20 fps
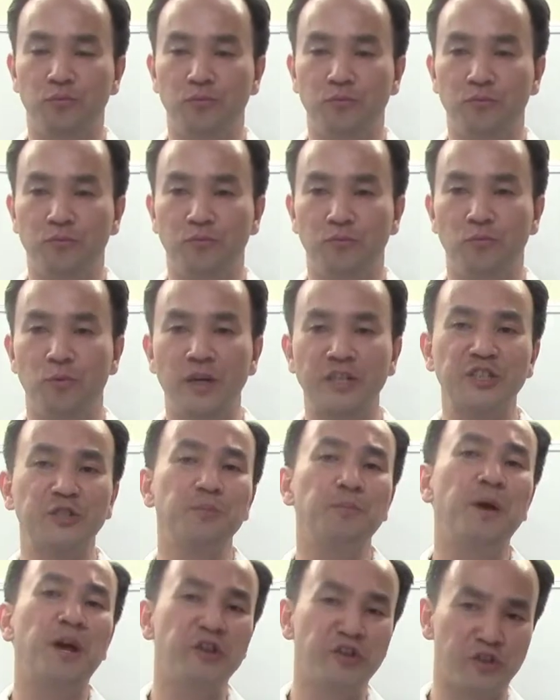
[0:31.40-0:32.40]
what's
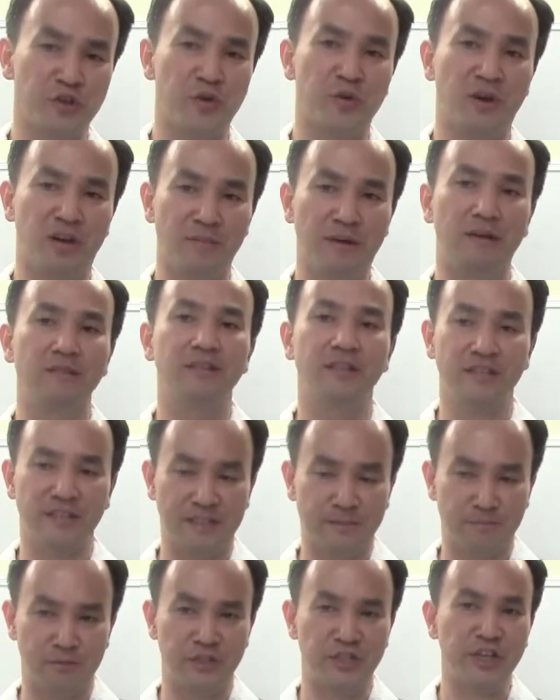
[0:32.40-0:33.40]
special about this
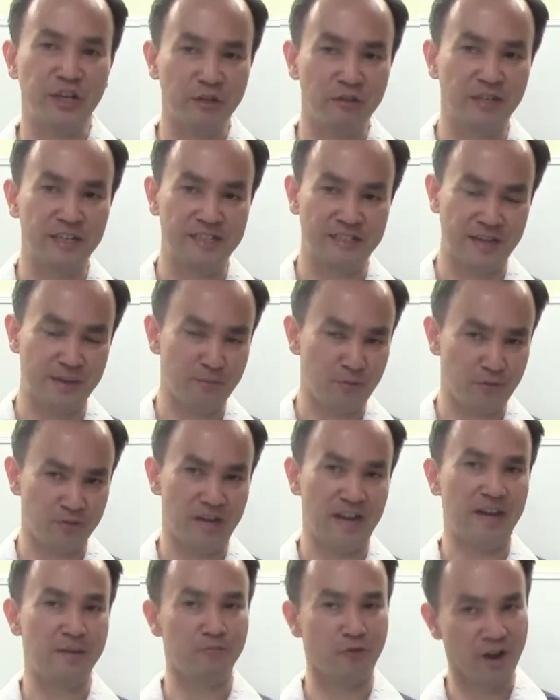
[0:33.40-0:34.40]
particular example that
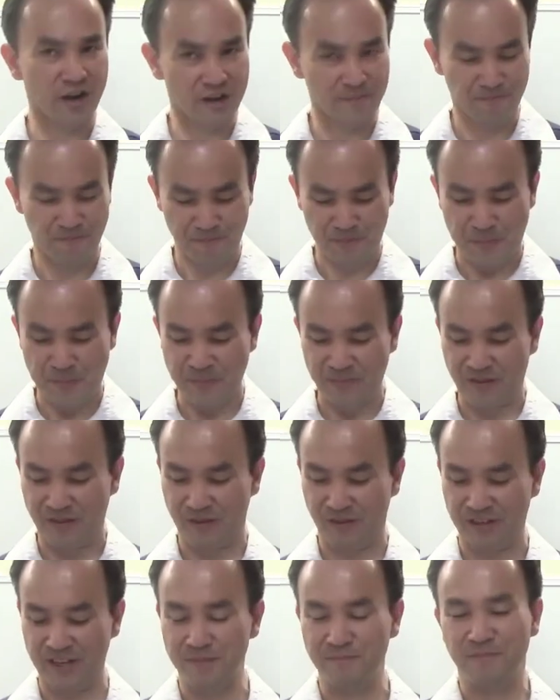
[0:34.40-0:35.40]
I brought up.
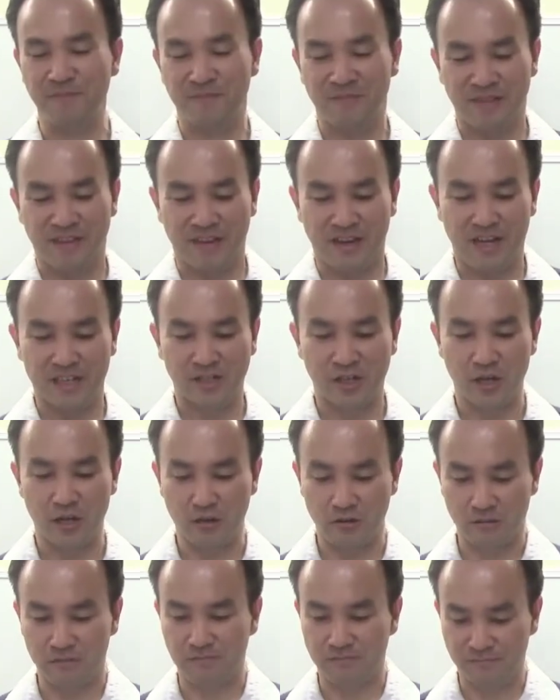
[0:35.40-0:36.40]
Okay, and
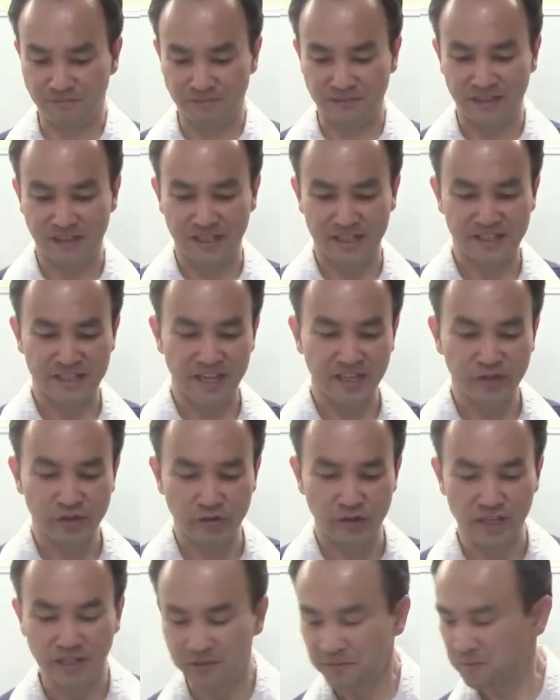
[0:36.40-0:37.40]
so let's get to it.